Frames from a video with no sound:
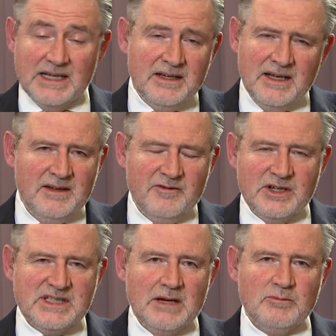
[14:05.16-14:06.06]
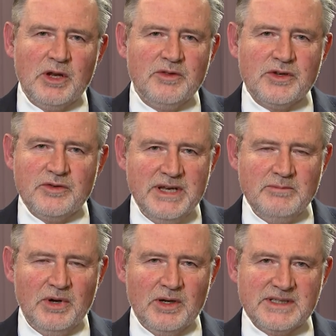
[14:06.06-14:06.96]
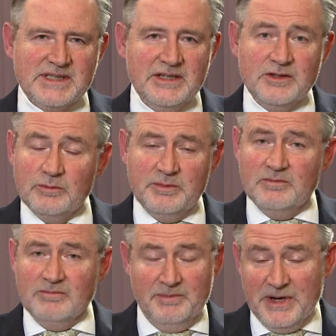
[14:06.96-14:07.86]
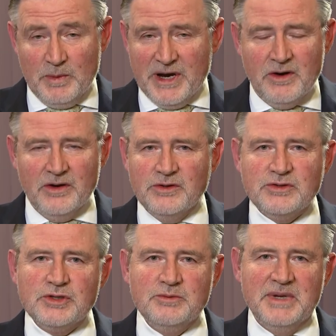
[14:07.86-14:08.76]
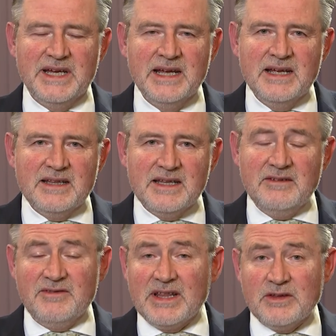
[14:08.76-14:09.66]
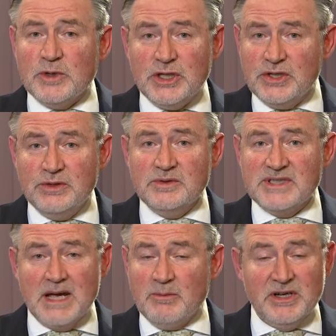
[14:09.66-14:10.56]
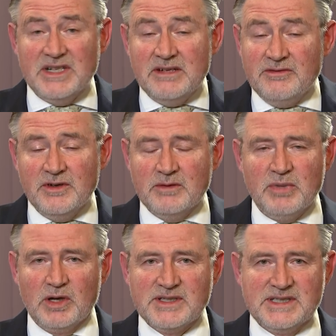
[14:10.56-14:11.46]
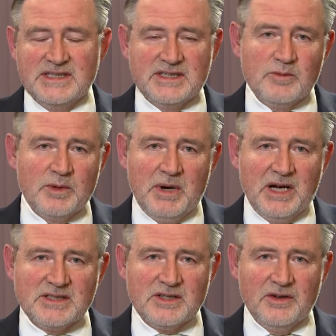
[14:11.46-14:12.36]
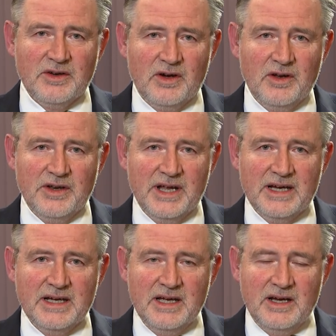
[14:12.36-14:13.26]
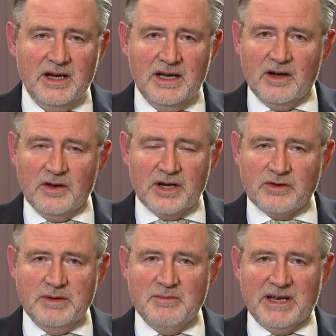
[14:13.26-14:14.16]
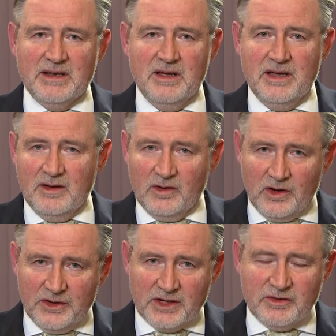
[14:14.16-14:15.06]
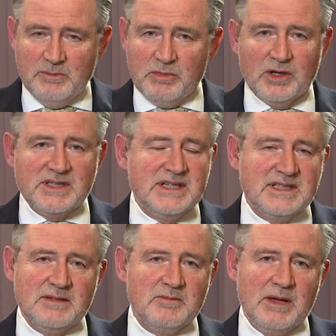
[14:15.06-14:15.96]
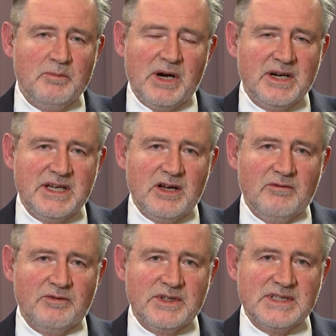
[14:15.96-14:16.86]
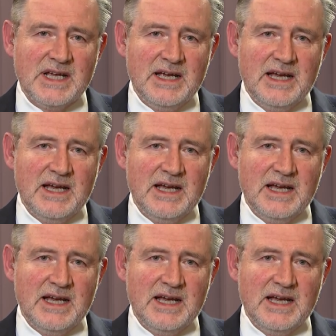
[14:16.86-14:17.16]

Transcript: And, for example, on the green policy, you'll be aware, or you should be, that, in fact, there were two separate, different policies that were passed on our green policies at party conference